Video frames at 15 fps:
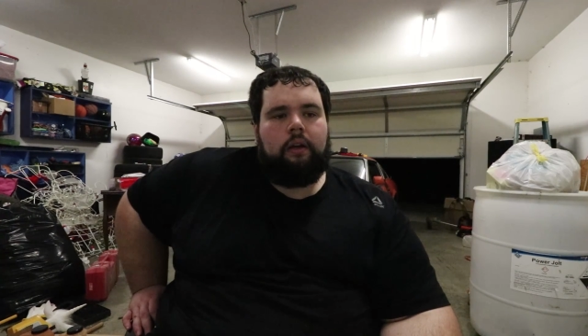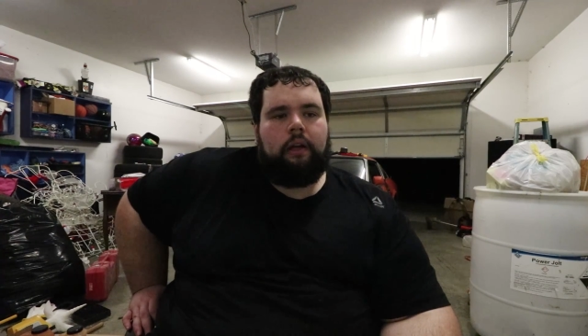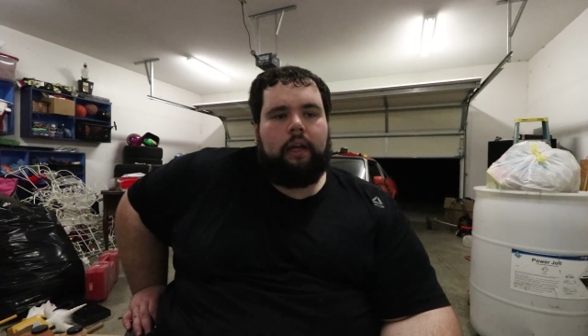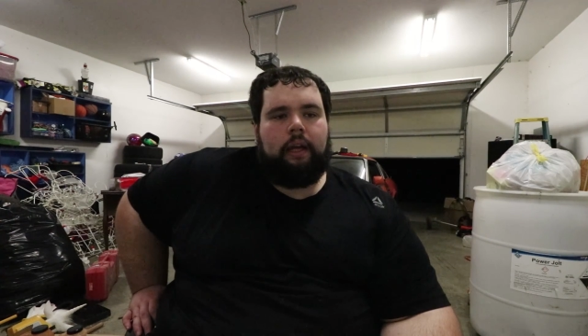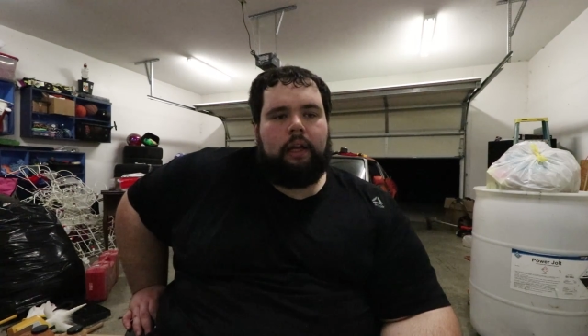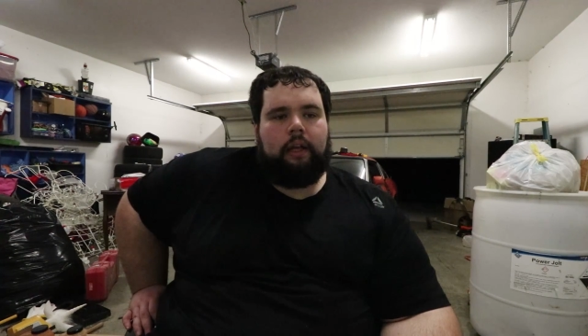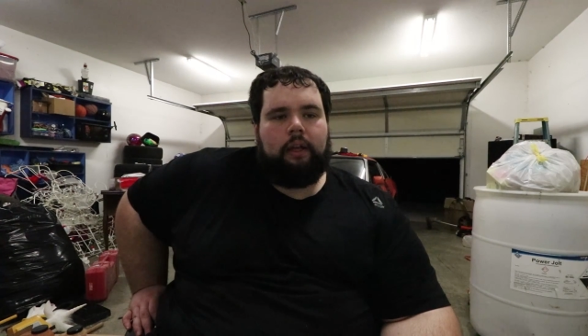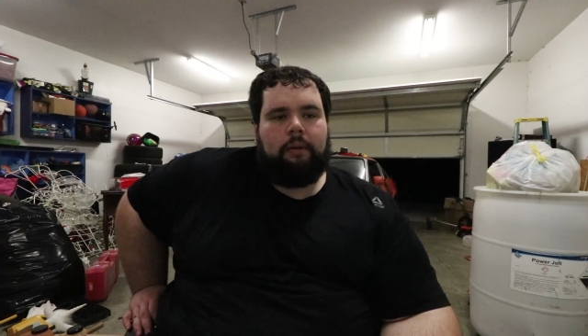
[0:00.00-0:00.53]

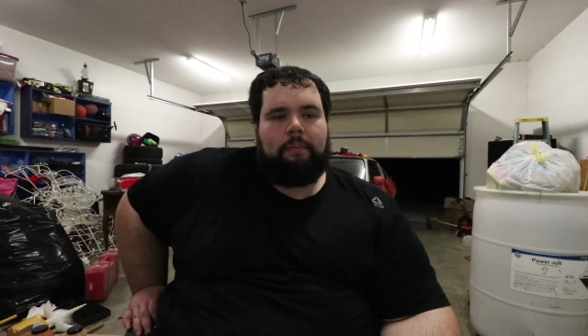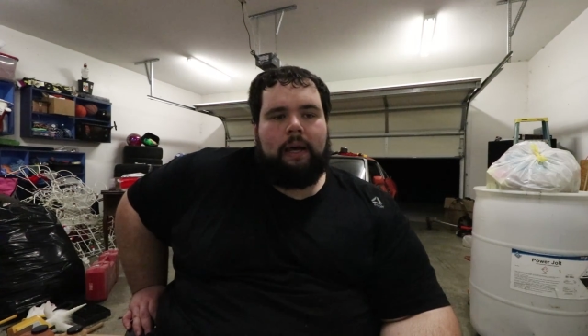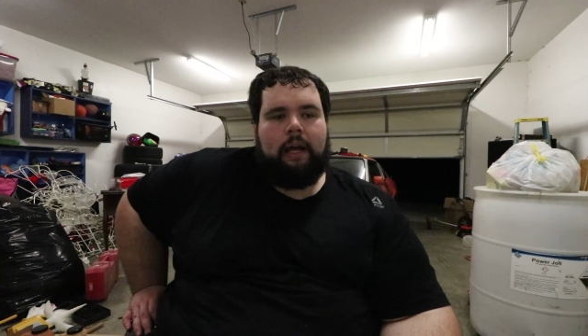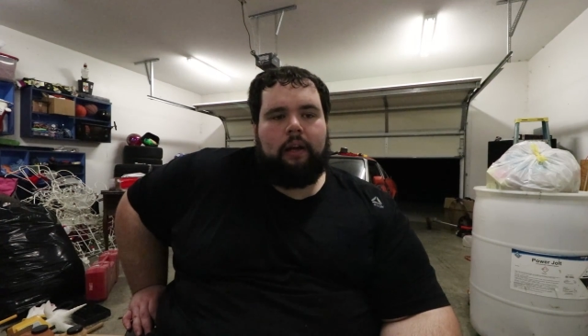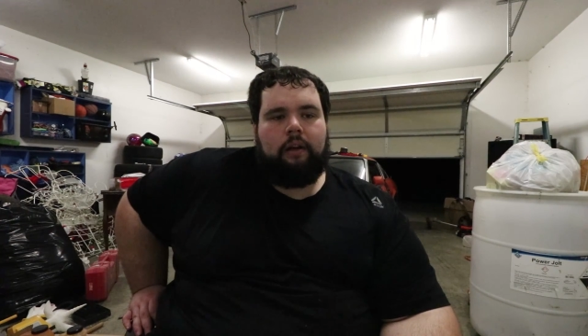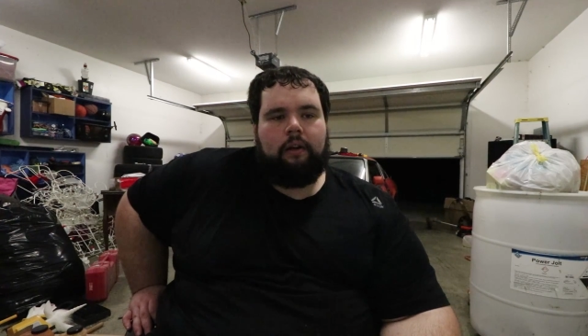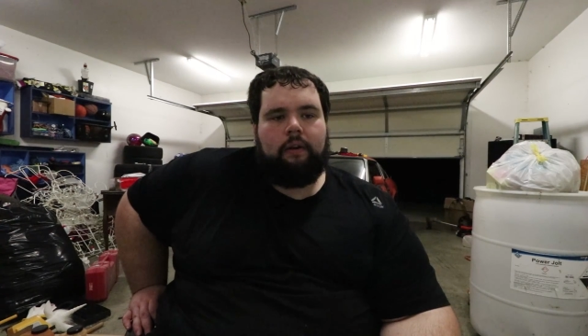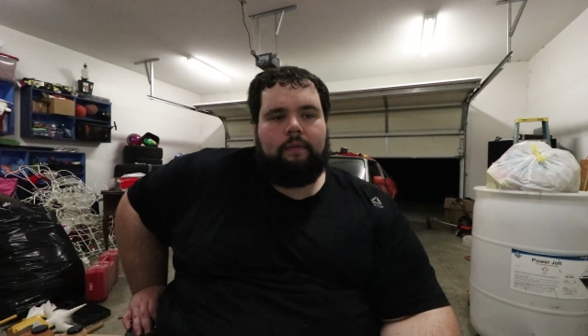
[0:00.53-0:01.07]
in a
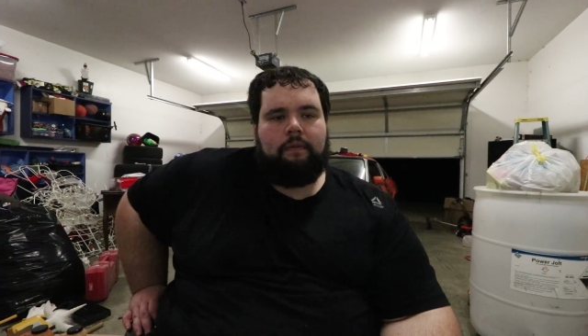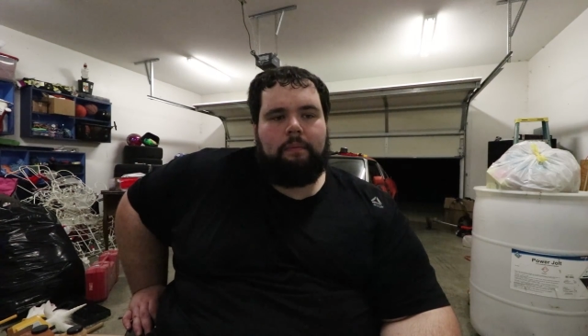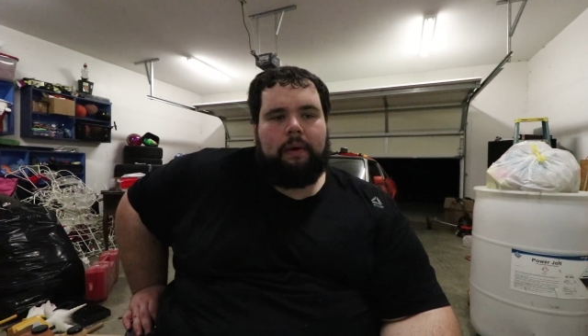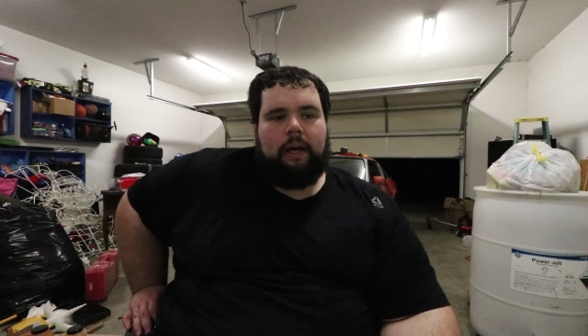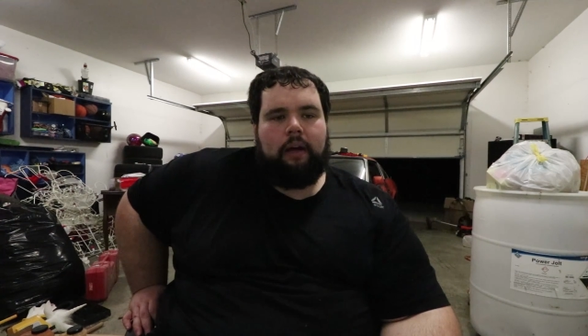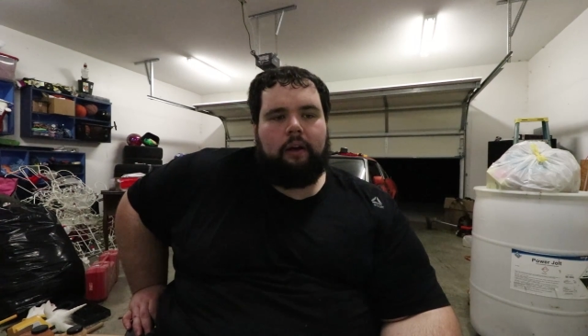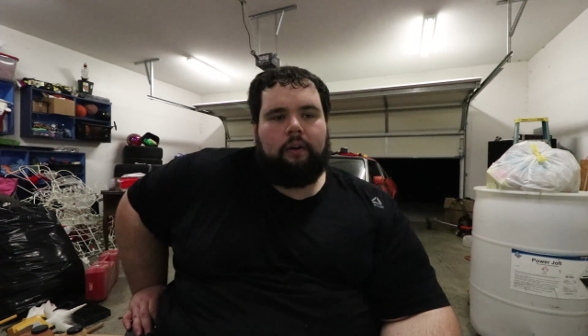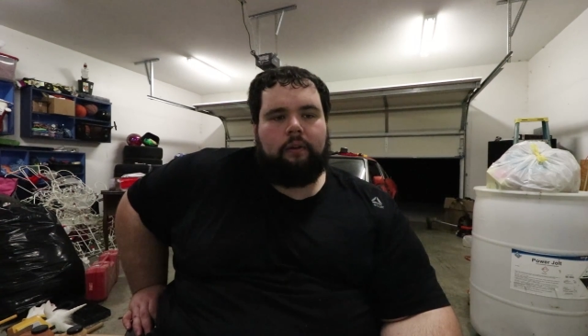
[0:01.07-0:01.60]
matter of
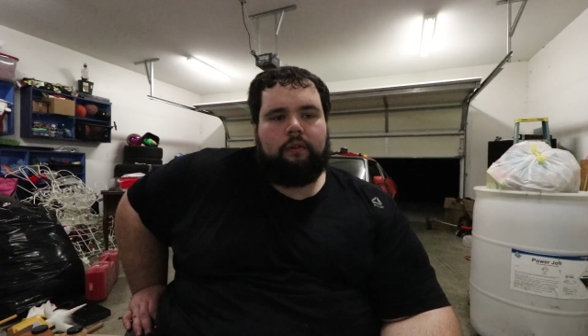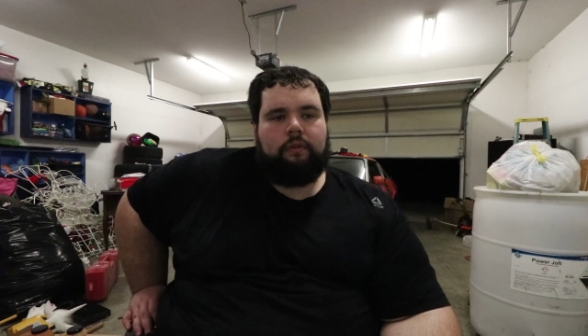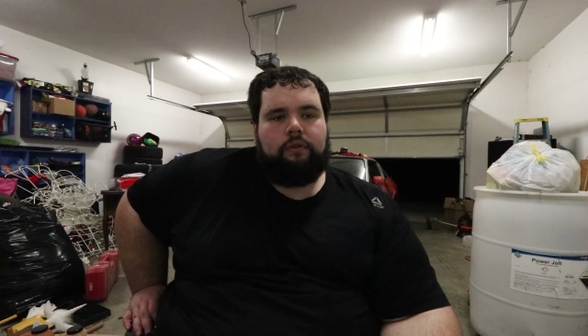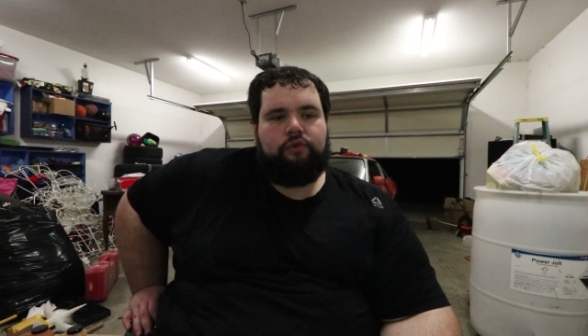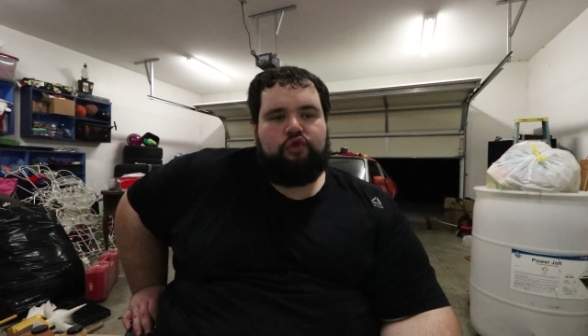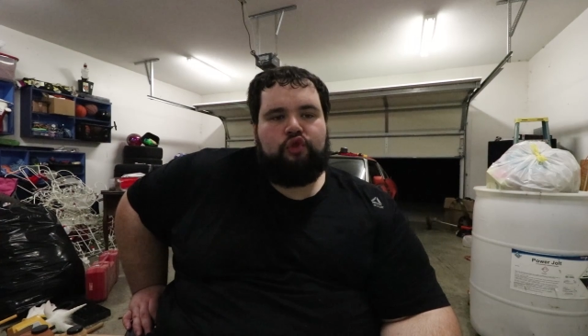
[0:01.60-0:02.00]
about